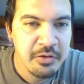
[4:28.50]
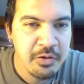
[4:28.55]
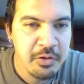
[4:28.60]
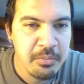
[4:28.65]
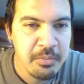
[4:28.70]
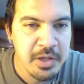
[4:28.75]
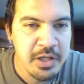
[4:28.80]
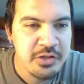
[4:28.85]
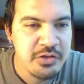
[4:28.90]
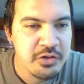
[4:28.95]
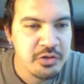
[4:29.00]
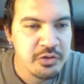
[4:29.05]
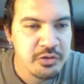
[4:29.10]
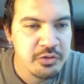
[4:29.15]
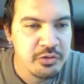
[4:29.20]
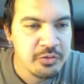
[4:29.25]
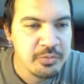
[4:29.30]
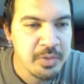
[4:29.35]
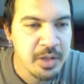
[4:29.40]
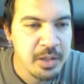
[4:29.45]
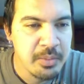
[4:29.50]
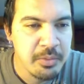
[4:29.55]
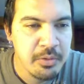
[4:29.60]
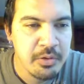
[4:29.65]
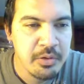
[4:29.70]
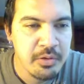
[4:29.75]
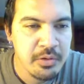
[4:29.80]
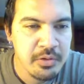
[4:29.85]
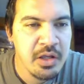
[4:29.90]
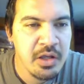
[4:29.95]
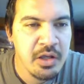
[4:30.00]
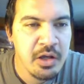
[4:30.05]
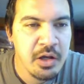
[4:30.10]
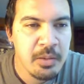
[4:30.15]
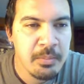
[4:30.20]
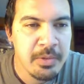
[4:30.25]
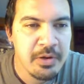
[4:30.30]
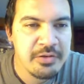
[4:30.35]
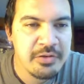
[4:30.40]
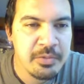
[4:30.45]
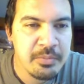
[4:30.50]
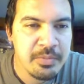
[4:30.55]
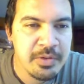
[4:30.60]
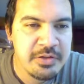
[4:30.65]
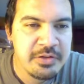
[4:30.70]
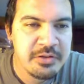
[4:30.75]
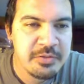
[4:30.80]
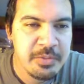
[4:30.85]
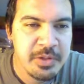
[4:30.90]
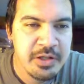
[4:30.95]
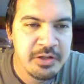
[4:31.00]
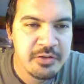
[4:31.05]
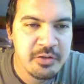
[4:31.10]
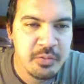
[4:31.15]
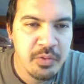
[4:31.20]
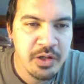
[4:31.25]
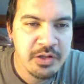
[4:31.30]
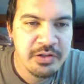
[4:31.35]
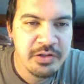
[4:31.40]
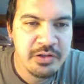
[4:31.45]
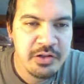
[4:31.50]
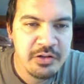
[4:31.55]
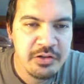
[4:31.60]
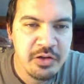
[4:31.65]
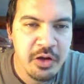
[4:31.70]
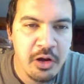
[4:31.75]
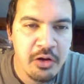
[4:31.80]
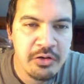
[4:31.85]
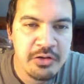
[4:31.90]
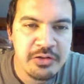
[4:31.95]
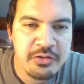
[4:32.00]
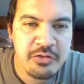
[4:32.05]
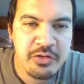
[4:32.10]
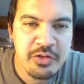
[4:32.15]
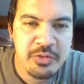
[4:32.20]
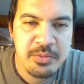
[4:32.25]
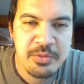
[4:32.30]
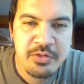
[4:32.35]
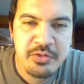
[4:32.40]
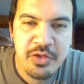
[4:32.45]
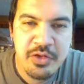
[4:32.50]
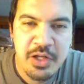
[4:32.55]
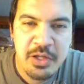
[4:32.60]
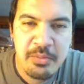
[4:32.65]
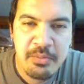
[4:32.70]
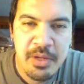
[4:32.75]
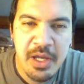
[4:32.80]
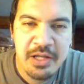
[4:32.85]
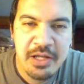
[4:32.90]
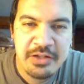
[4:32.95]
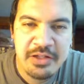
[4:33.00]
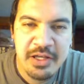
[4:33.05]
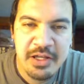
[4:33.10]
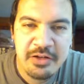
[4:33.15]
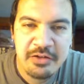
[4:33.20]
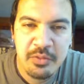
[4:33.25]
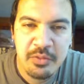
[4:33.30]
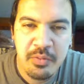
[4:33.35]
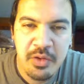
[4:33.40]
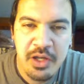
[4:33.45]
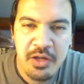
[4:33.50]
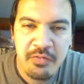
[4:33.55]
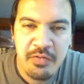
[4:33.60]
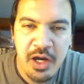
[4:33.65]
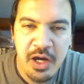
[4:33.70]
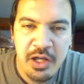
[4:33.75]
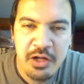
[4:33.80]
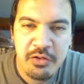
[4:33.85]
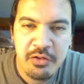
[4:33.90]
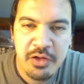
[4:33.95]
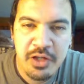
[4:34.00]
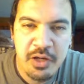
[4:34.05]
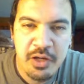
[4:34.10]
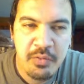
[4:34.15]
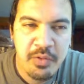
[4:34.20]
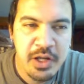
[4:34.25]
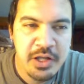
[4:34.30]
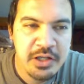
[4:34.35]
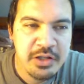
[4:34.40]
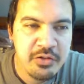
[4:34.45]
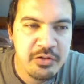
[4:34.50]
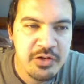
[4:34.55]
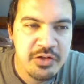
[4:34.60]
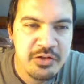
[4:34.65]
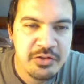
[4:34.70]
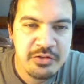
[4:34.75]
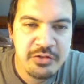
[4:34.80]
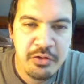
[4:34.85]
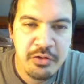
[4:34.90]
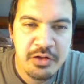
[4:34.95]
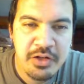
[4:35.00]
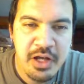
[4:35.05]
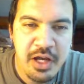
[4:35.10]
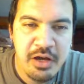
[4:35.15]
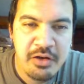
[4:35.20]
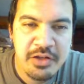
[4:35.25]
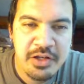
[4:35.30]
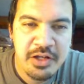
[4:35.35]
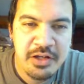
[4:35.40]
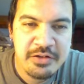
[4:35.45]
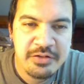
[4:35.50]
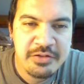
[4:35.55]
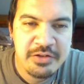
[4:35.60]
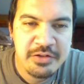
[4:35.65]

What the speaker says: or a major newspaper. A Muslim businessman has erected the tallest Christmas tree in Baghdad as a way of honoring Iraqi Christians during the holiday